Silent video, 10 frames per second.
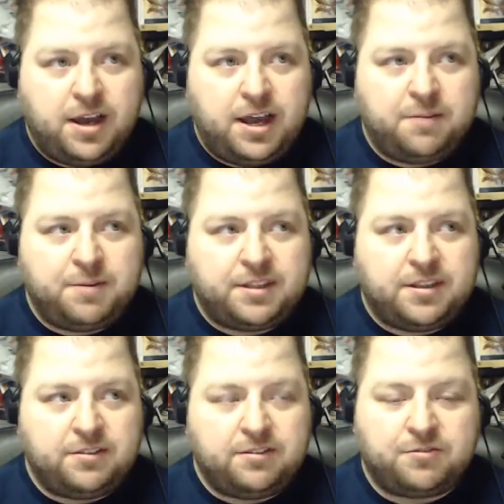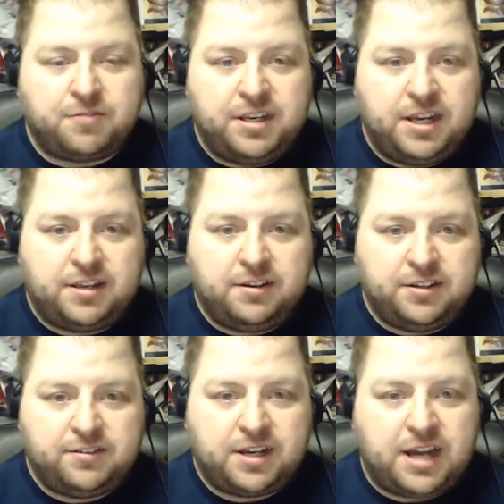And I'm like, this is
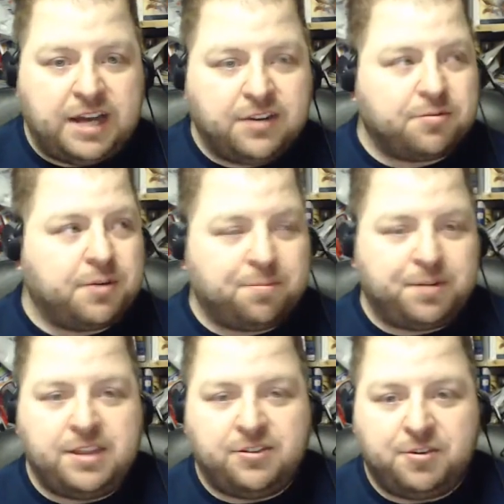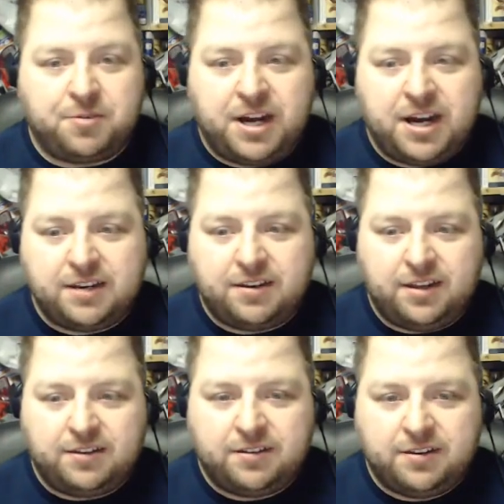ridiculous. Like, I just want to play this new
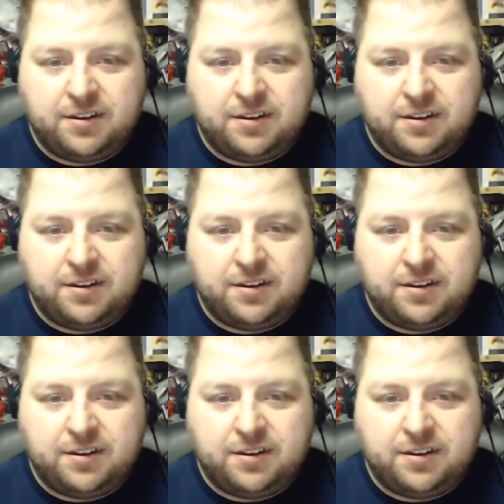content.